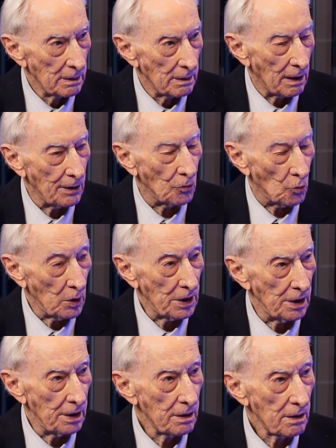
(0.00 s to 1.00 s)
And
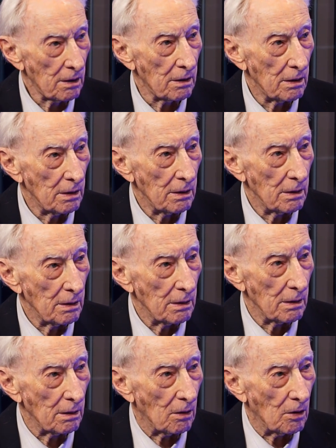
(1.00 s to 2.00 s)
we
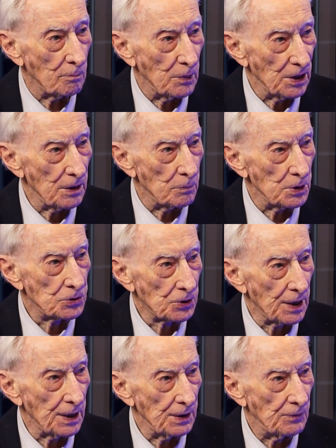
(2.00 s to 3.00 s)
are being
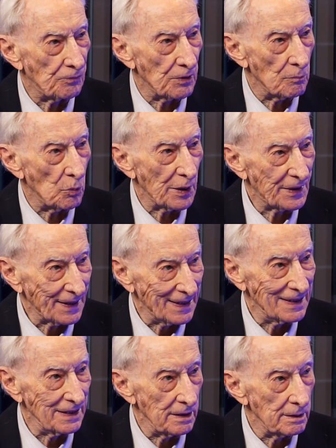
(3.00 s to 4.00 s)
betrayed from
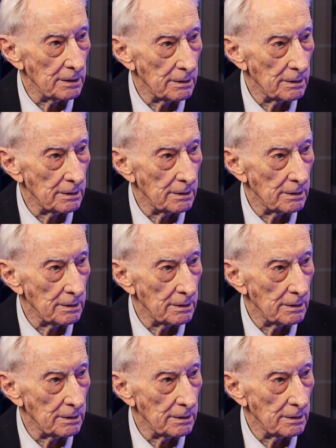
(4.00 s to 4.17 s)
within.